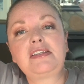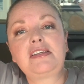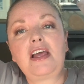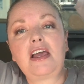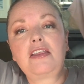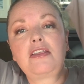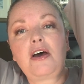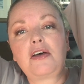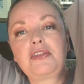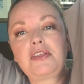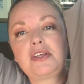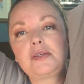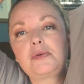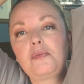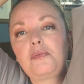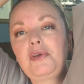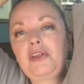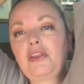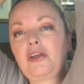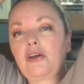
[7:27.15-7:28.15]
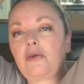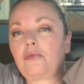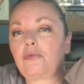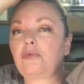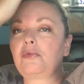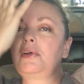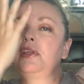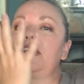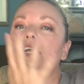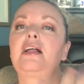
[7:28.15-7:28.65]
I thought this would be look
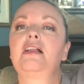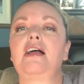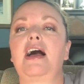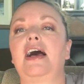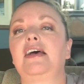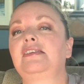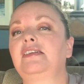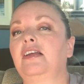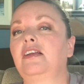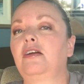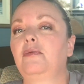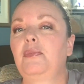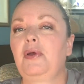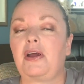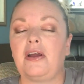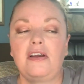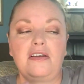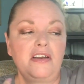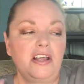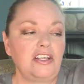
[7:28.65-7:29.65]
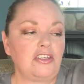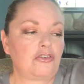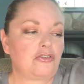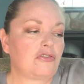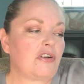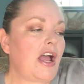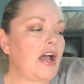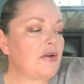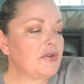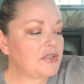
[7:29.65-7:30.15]
really classy in a pair of nice
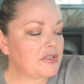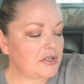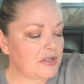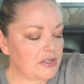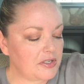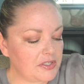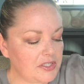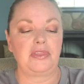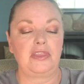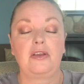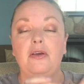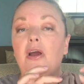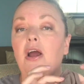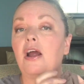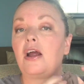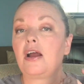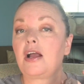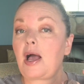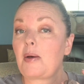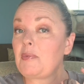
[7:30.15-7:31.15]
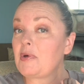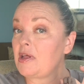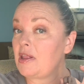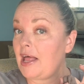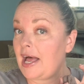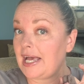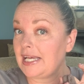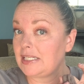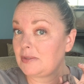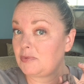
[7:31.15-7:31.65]
trousers. There are a couple
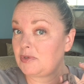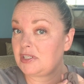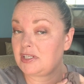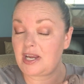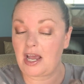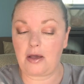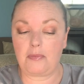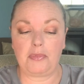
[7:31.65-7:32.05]
clasps down